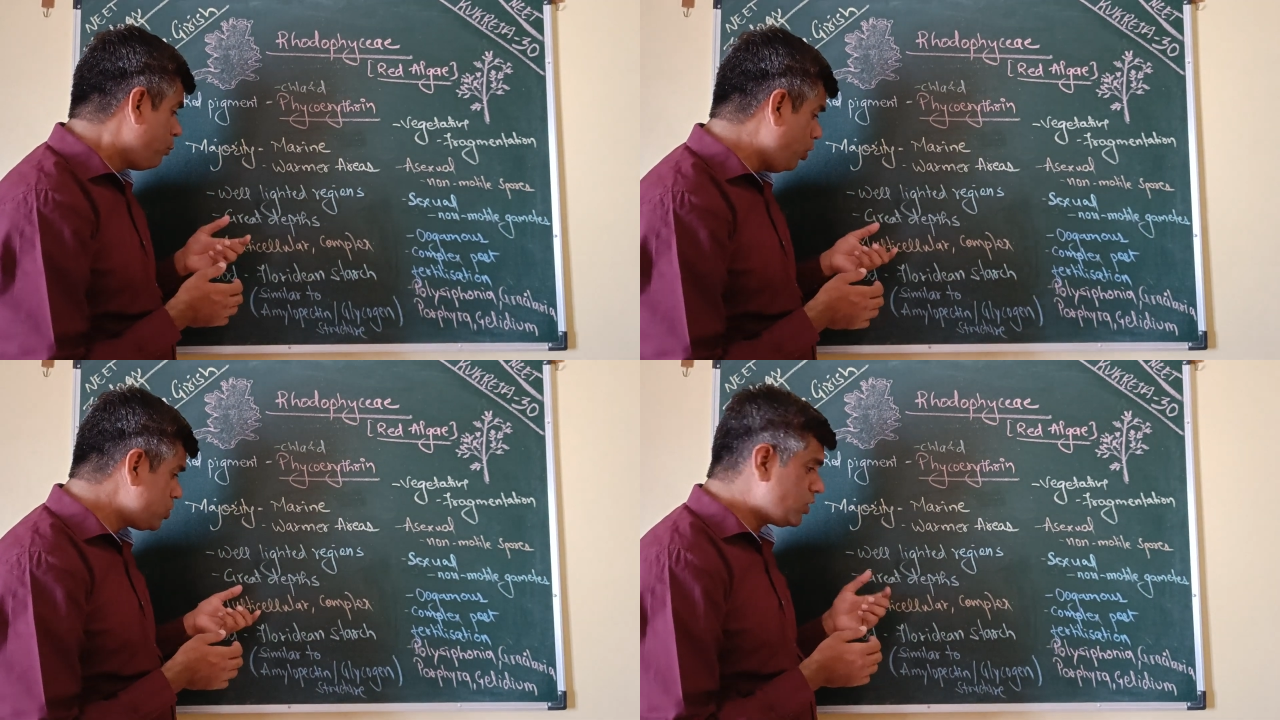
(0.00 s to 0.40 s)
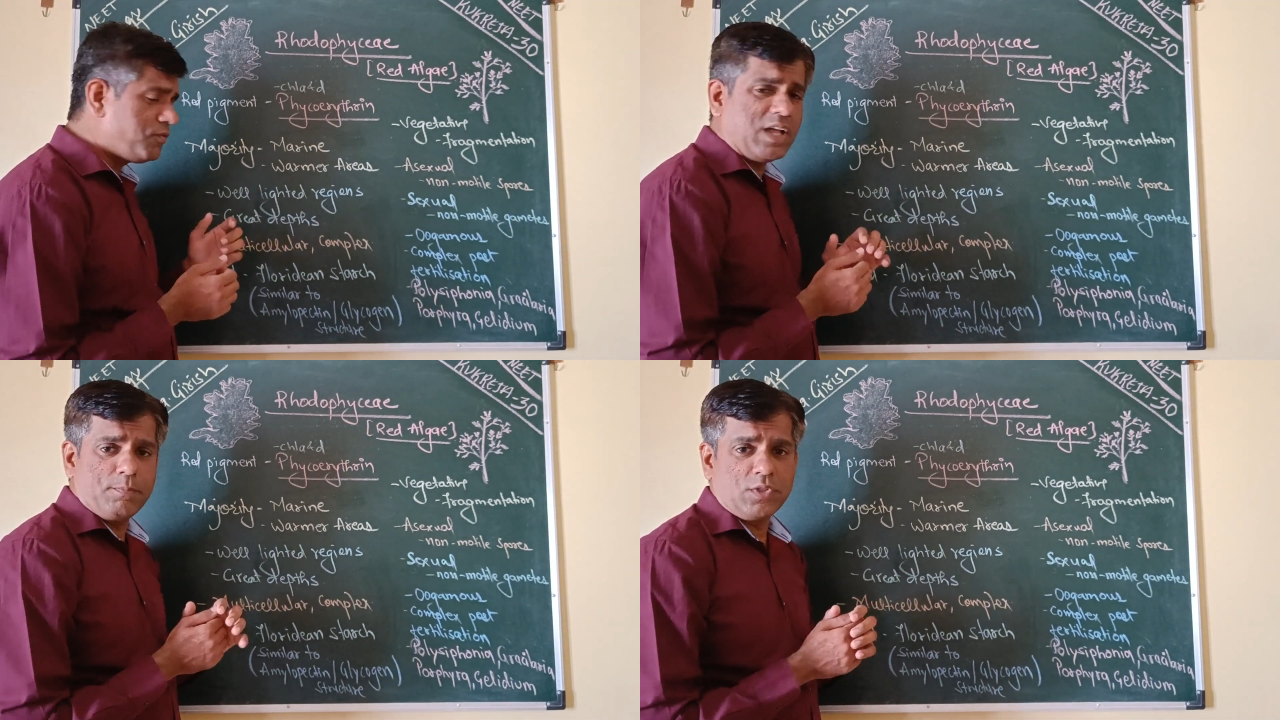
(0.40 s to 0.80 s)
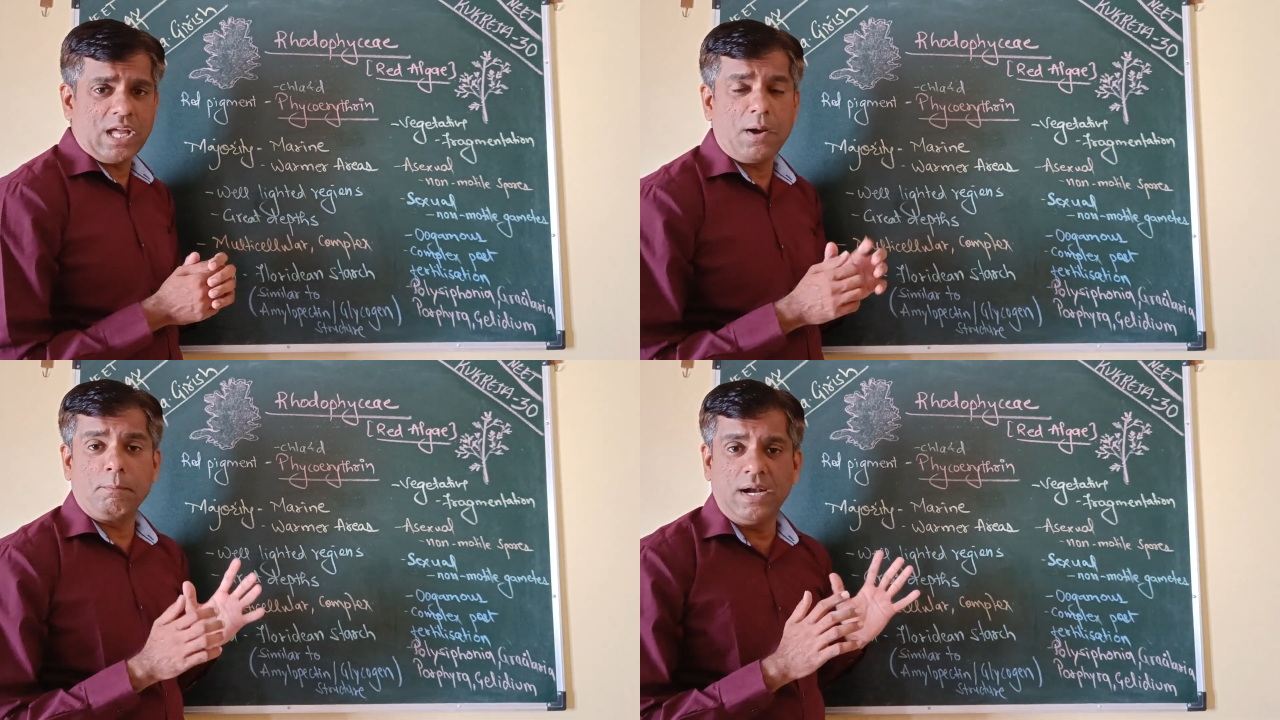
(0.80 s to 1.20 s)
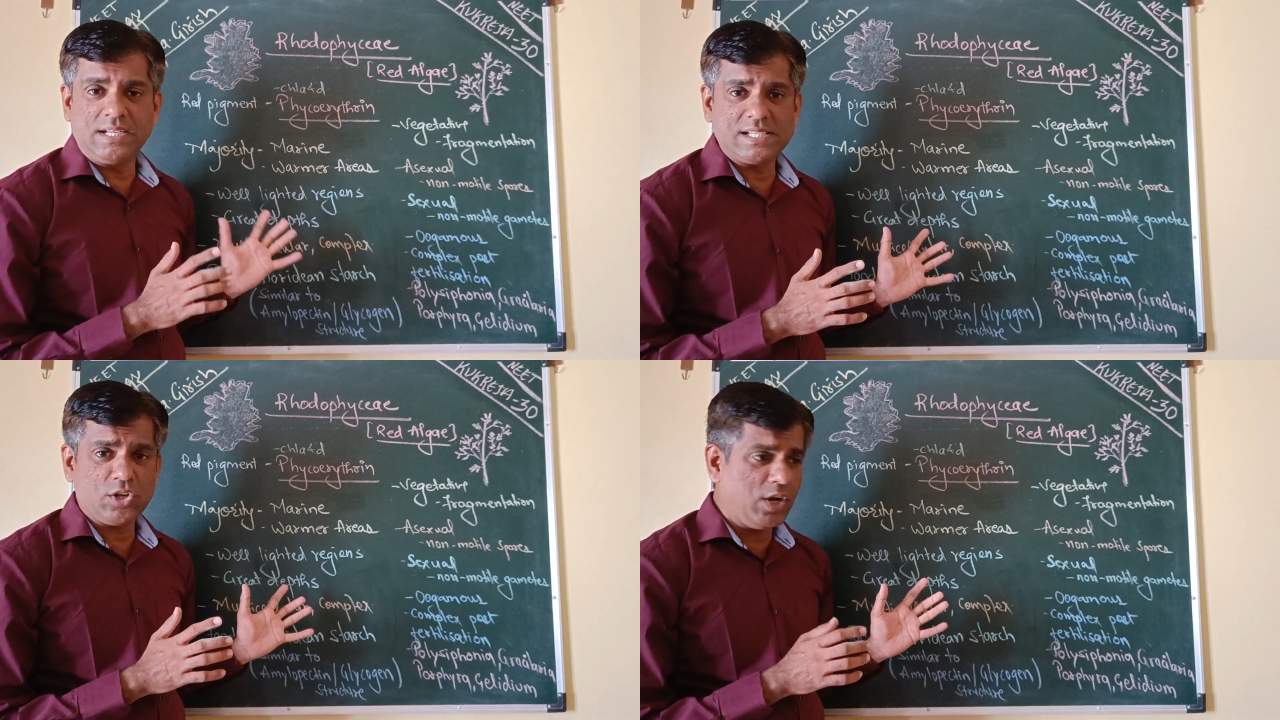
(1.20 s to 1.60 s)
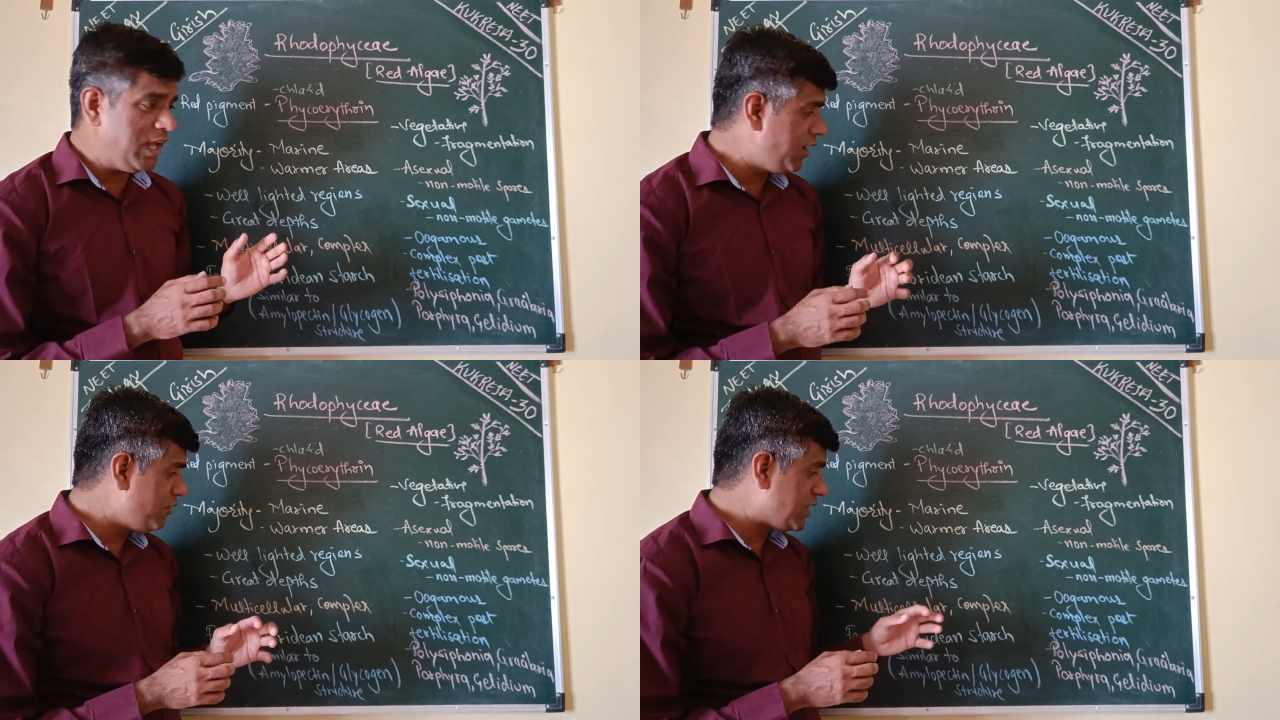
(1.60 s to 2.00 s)
Most of them, they are
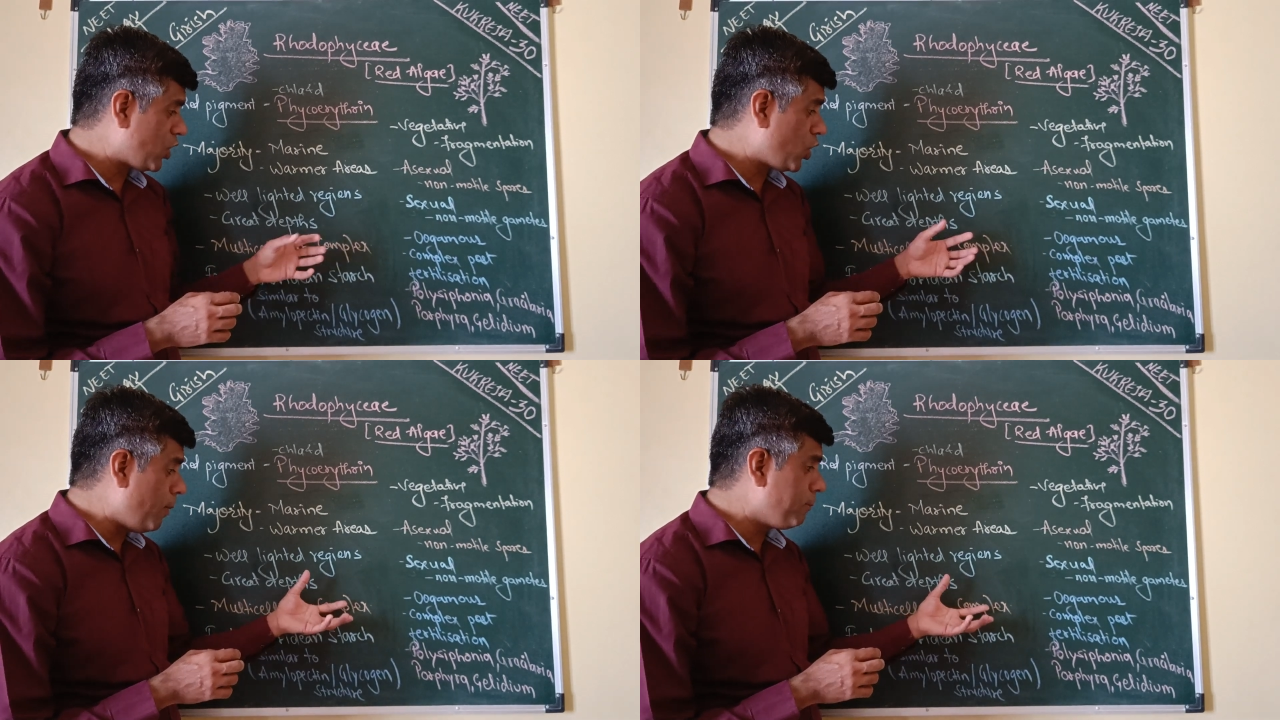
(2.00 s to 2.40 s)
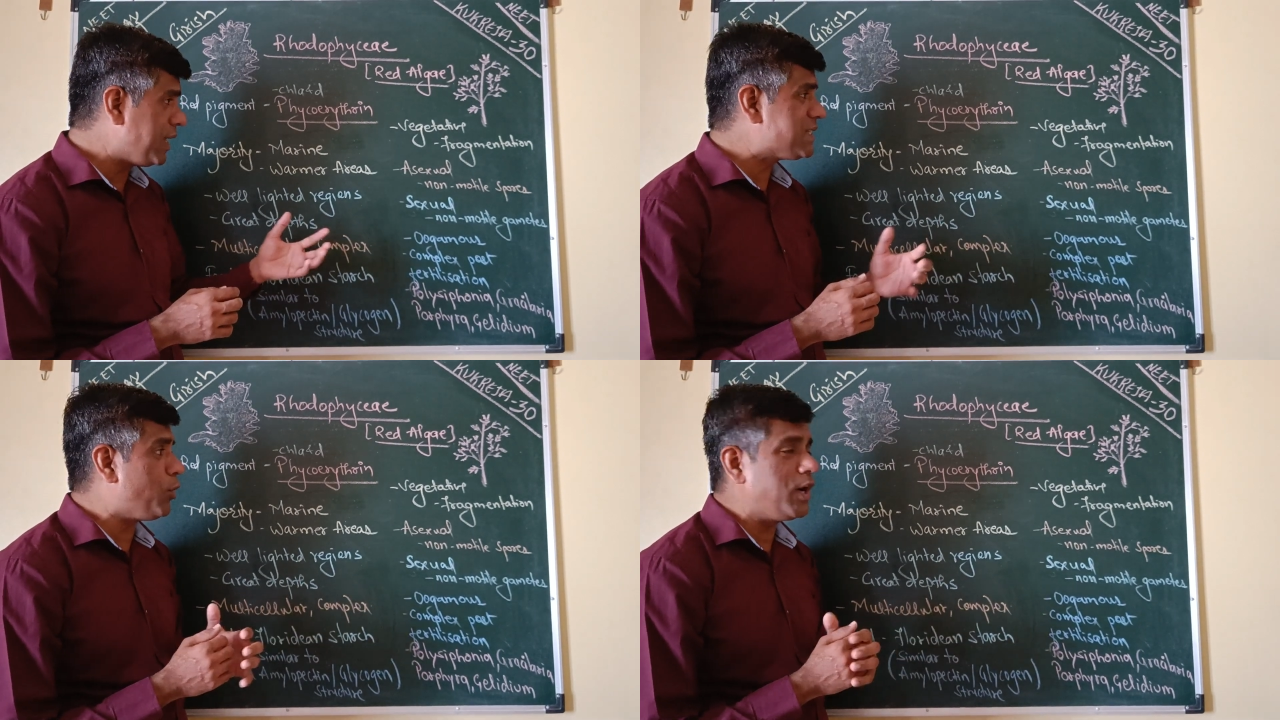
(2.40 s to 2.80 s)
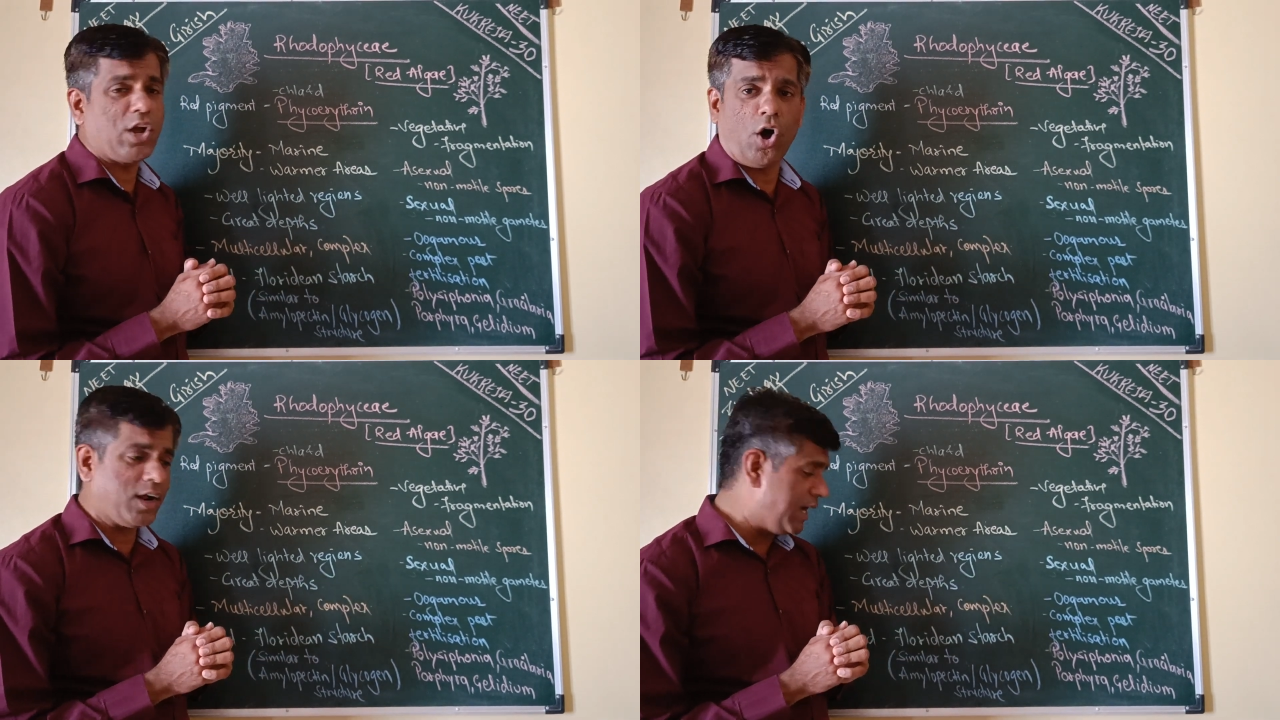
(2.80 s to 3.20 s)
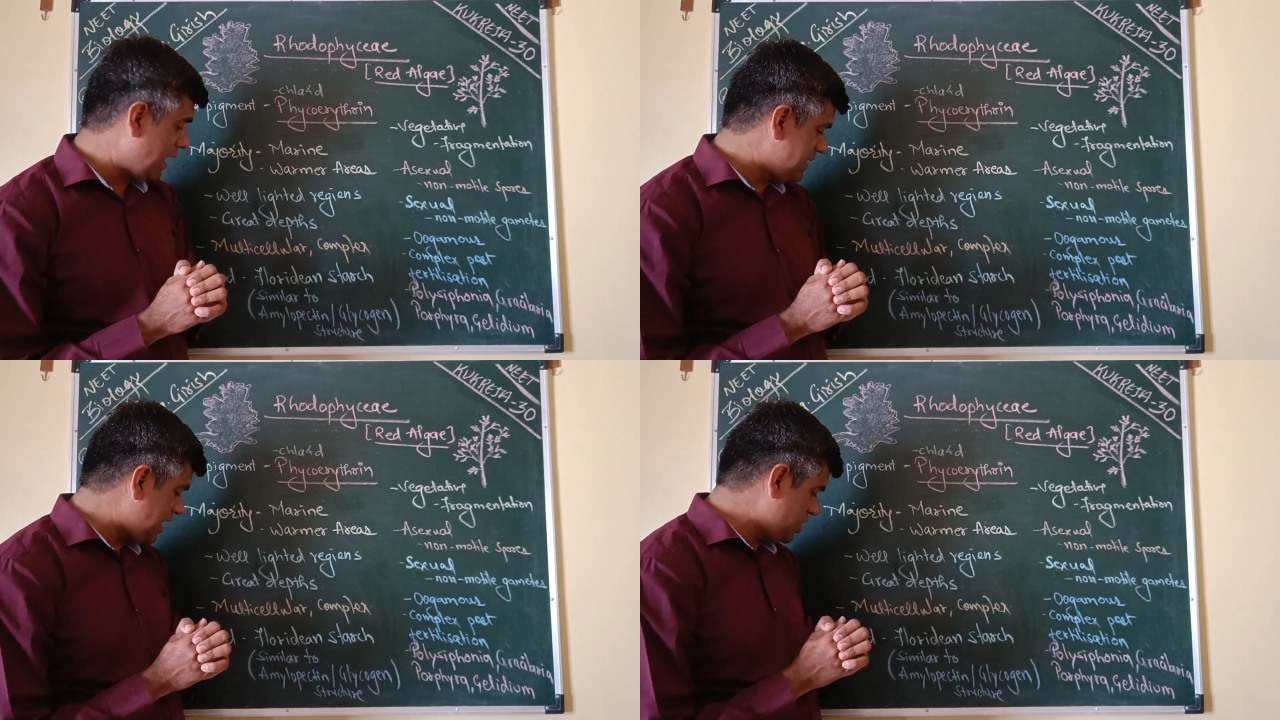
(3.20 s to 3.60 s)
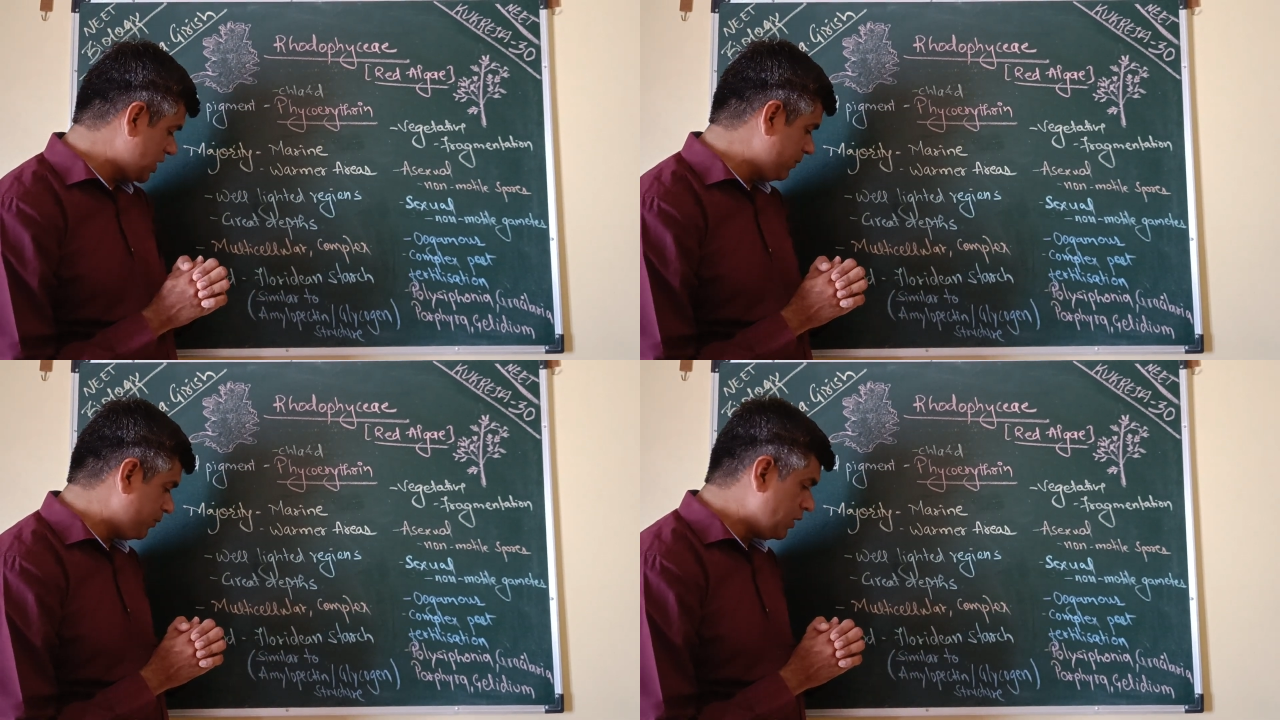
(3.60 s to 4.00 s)
multicellular with a complex body
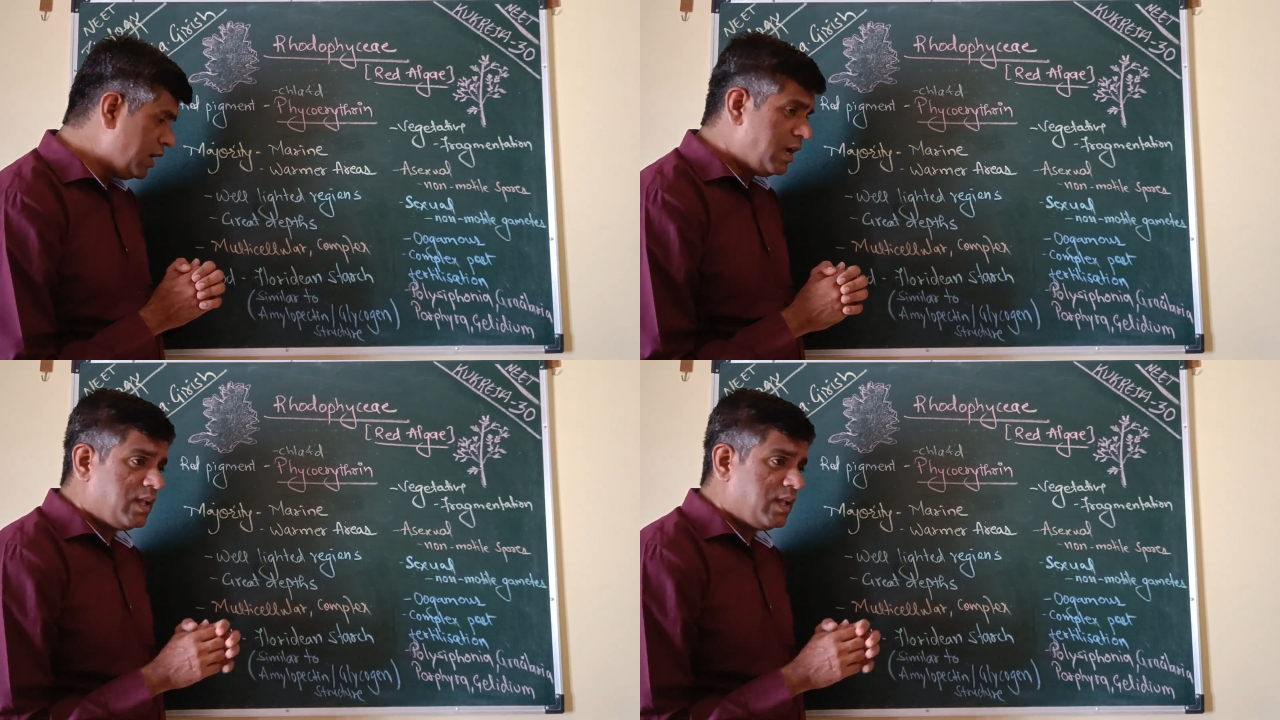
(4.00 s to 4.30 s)
organization.